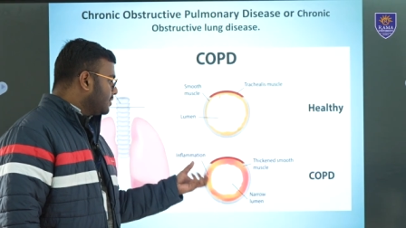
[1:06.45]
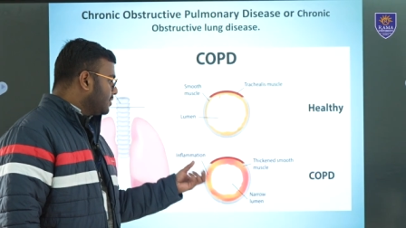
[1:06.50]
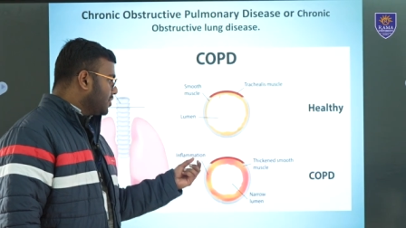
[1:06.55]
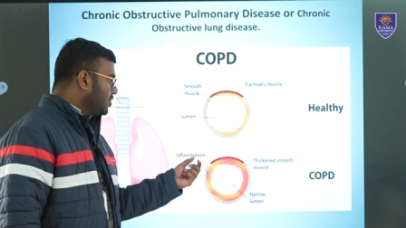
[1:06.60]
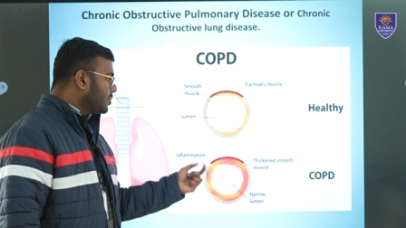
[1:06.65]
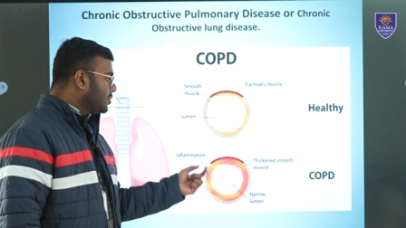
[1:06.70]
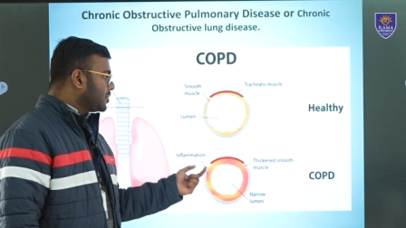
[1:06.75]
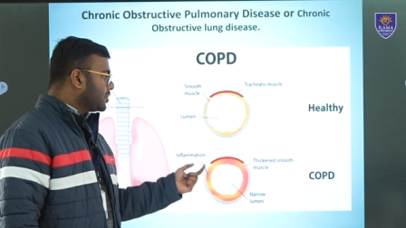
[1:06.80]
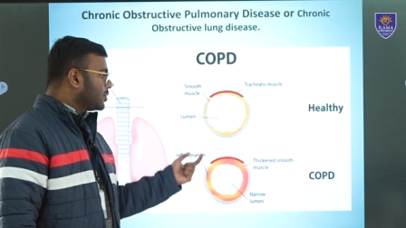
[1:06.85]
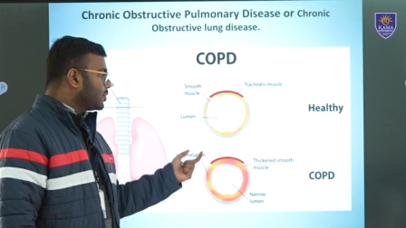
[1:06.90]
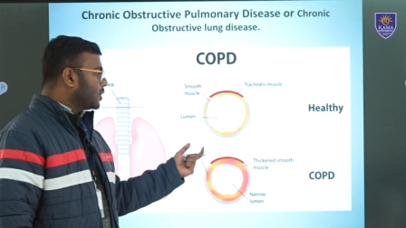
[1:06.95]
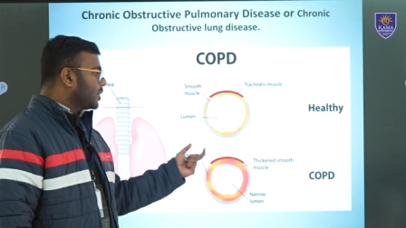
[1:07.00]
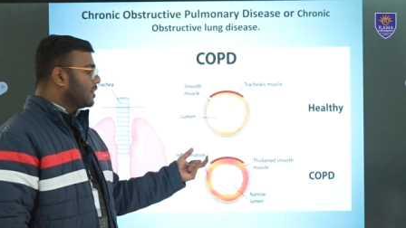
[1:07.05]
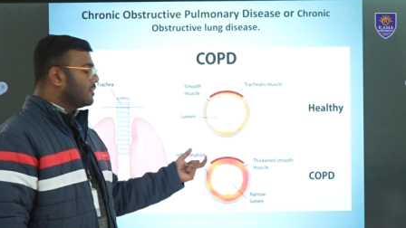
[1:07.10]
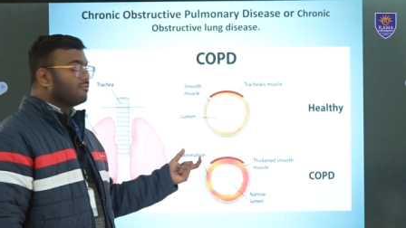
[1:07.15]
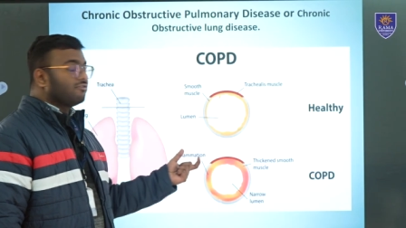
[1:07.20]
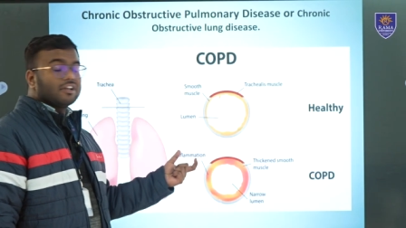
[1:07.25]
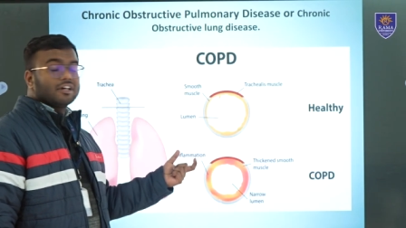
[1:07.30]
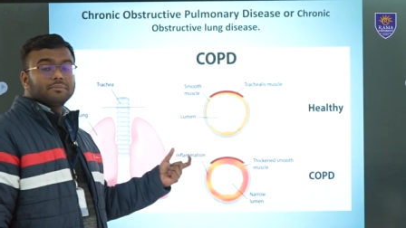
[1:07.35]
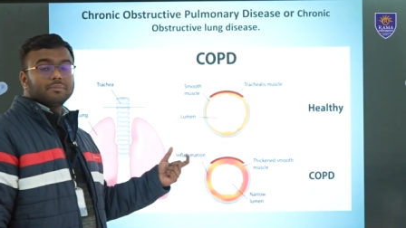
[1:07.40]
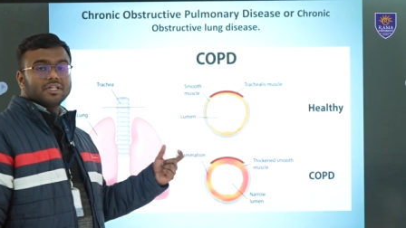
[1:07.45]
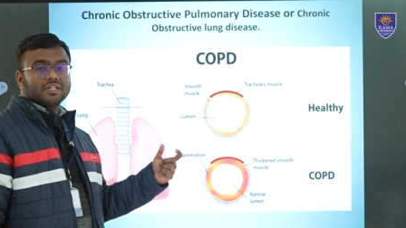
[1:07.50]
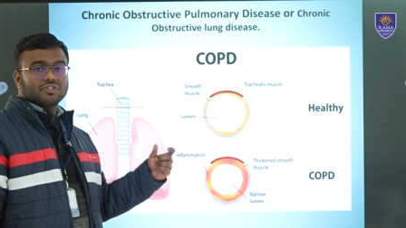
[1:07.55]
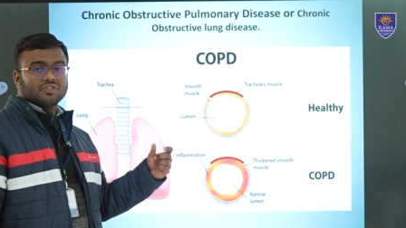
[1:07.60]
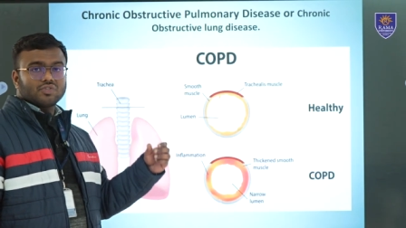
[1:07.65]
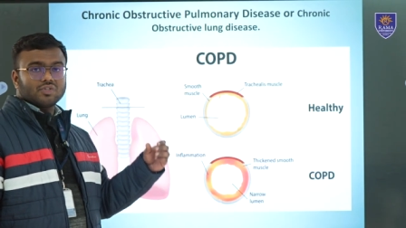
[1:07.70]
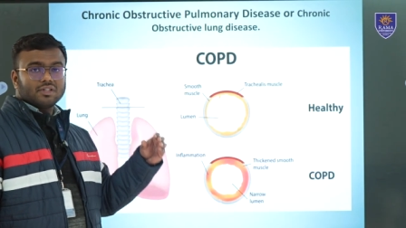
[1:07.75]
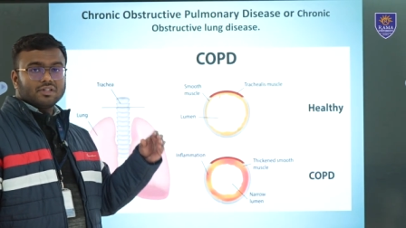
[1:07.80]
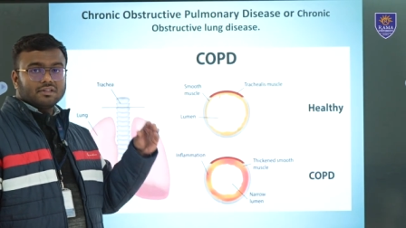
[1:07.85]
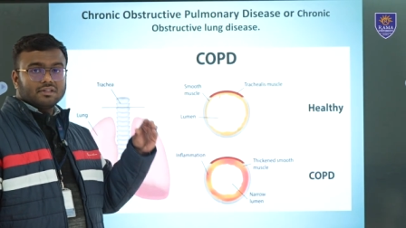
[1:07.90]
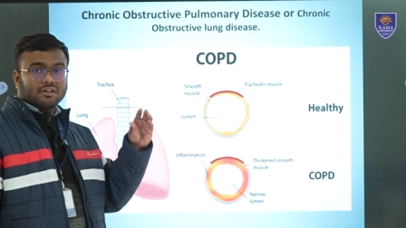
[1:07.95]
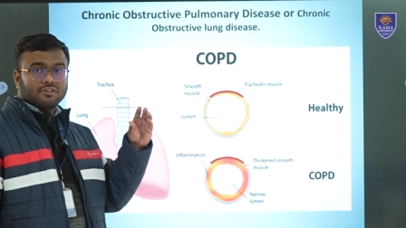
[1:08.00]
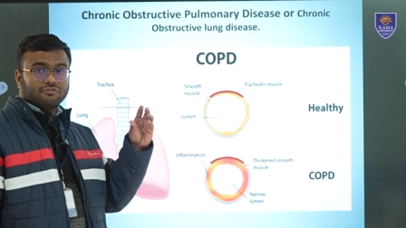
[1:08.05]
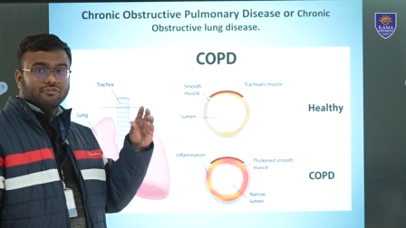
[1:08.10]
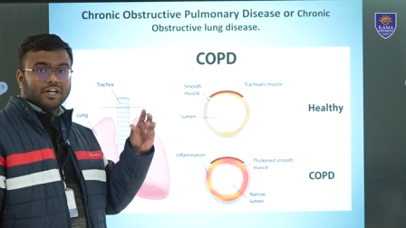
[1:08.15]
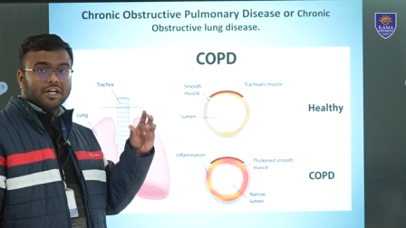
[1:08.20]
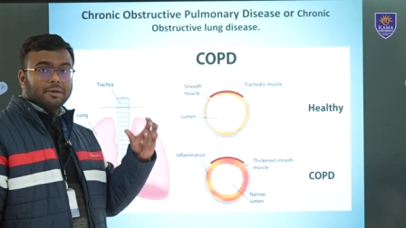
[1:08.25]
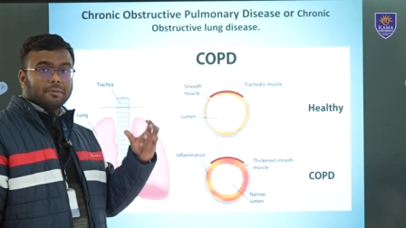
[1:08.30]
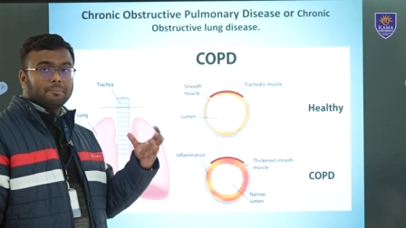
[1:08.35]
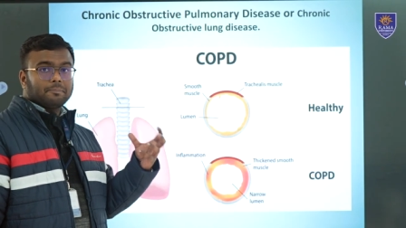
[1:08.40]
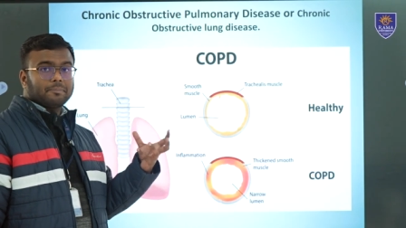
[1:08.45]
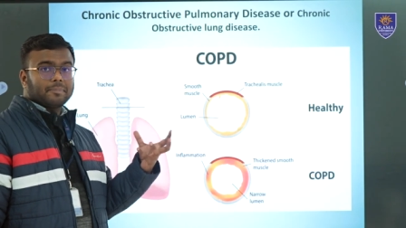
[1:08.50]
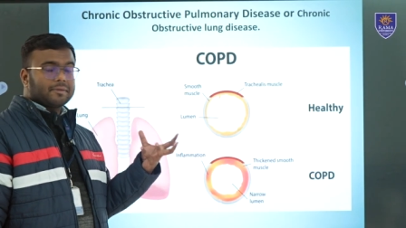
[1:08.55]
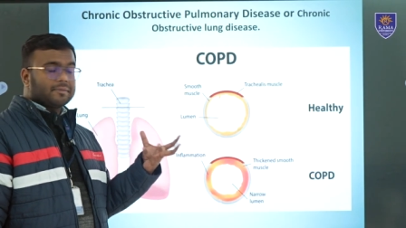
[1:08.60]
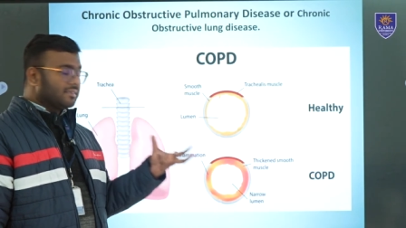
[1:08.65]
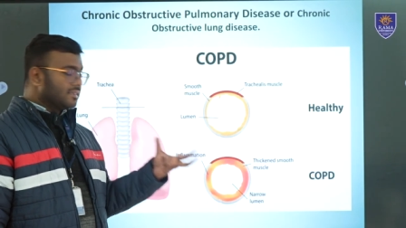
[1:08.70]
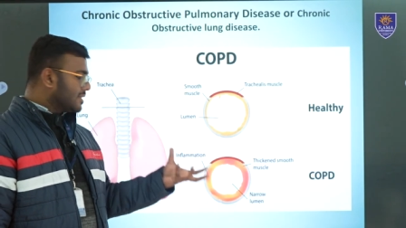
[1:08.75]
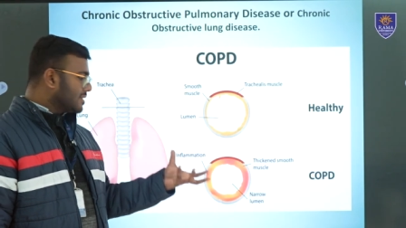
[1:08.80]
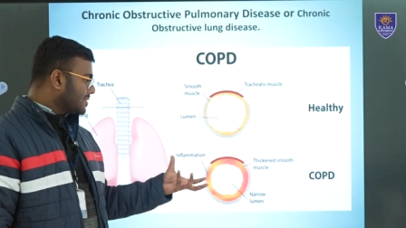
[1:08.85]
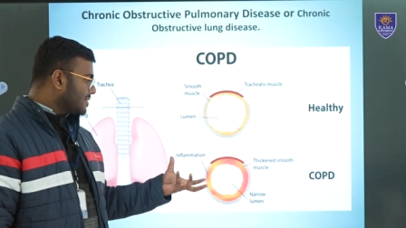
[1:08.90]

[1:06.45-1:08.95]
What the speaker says: due to inflammation, the